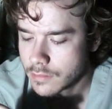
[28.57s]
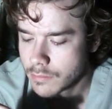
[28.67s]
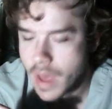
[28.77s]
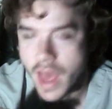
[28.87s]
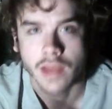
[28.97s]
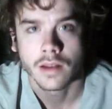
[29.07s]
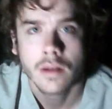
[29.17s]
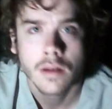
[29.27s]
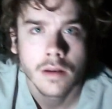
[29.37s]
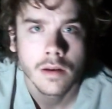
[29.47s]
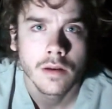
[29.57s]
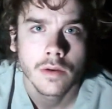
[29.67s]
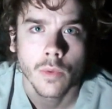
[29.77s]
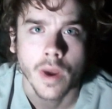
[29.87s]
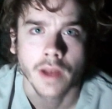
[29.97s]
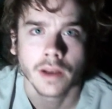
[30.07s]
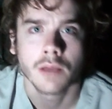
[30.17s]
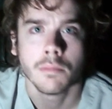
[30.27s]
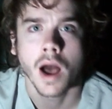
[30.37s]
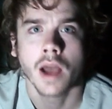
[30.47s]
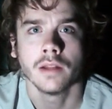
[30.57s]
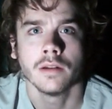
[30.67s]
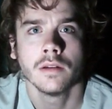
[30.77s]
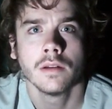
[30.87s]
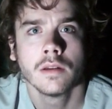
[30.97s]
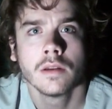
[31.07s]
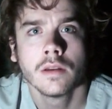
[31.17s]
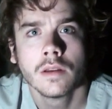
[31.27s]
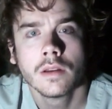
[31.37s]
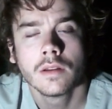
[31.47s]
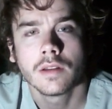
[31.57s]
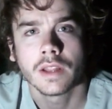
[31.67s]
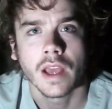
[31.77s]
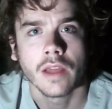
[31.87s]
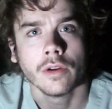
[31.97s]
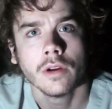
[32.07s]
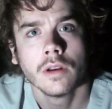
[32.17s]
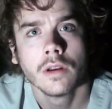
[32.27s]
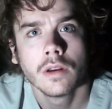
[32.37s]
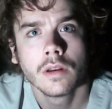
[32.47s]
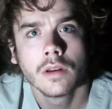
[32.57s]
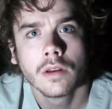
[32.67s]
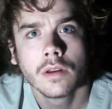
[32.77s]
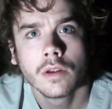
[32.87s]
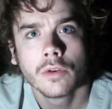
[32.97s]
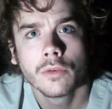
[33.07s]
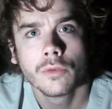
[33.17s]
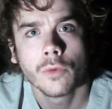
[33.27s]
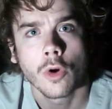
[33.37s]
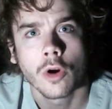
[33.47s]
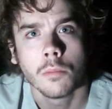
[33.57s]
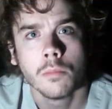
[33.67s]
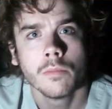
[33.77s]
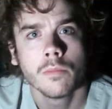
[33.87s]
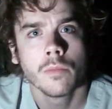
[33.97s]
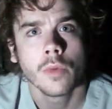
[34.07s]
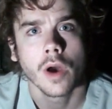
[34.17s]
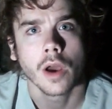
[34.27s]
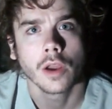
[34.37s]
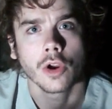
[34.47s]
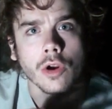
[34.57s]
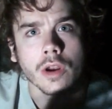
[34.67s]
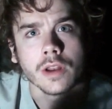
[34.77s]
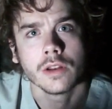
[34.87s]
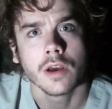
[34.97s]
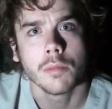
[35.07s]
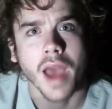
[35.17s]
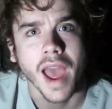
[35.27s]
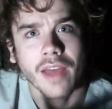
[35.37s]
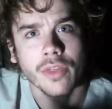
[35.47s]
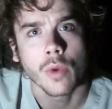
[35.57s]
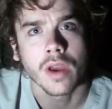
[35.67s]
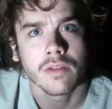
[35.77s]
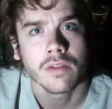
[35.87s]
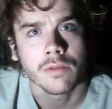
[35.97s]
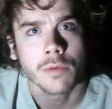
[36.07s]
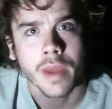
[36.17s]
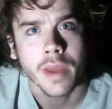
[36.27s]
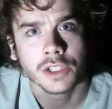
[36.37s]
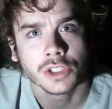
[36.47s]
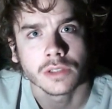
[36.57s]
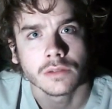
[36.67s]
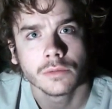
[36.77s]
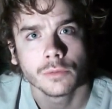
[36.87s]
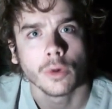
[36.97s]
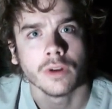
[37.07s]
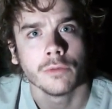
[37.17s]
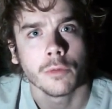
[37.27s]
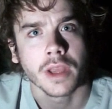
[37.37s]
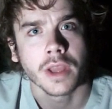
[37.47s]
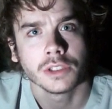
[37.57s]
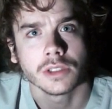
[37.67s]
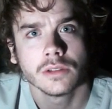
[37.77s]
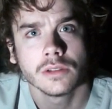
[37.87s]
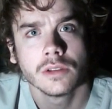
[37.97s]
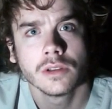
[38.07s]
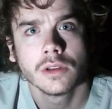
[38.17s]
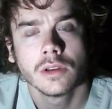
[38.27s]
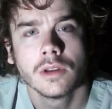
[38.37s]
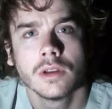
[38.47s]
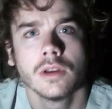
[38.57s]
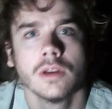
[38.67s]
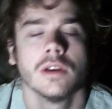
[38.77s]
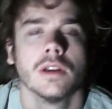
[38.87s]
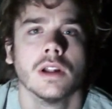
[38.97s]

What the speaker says: Men, when combined together, form a current, a pathway of information, for information, an